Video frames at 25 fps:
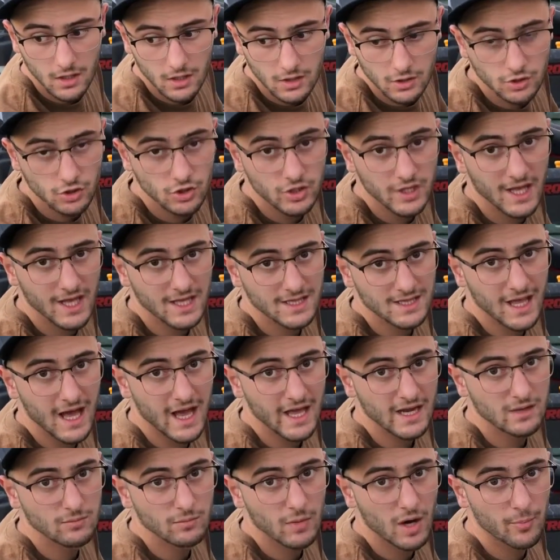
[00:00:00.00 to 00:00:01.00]
you can't
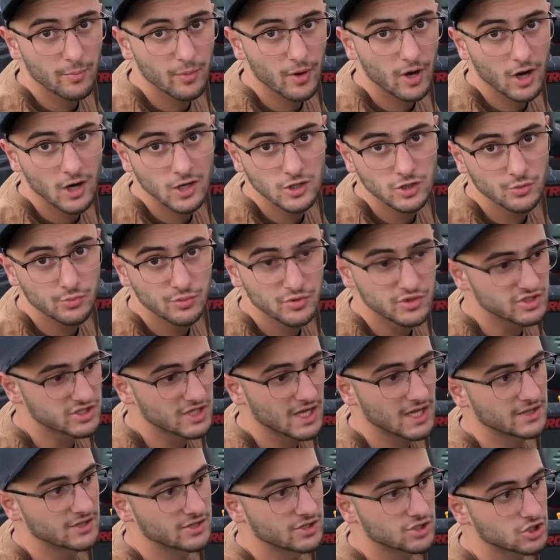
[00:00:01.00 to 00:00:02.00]
line them up
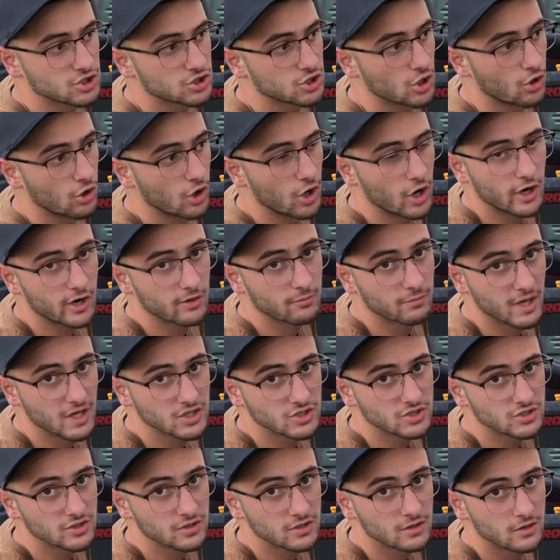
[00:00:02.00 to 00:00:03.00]
100% and they're so hard to
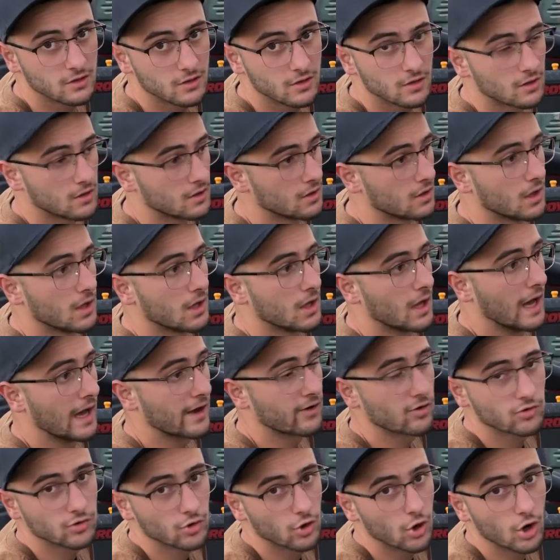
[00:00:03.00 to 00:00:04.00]
measure. I
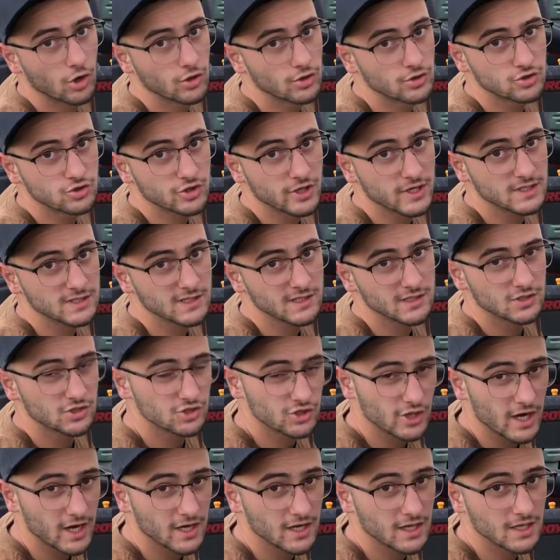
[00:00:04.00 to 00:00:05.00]
don't know all the tricks of the
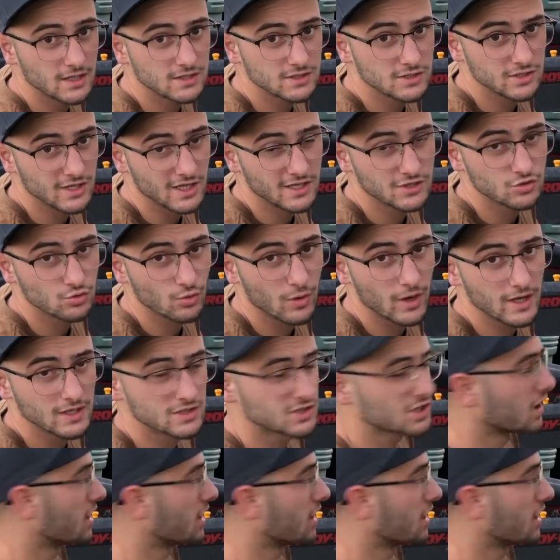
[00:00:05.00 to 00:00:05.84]
trade yet, so that's why it's